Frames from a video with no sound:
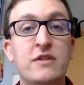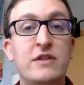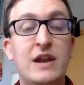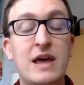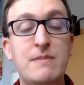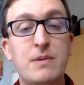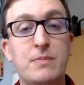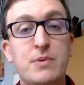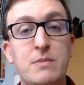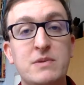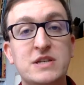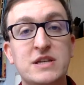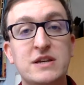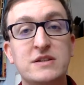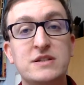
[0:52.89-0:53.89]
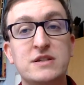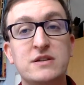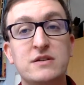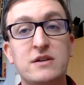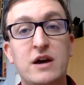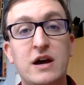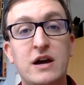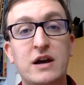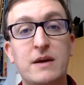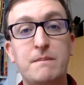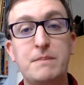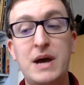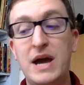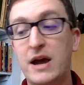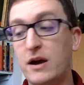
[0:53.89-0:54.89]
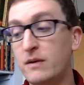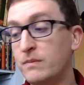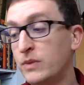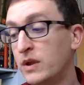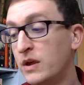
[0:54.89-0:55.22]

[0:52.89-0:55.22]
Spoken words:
the Labour promises compare.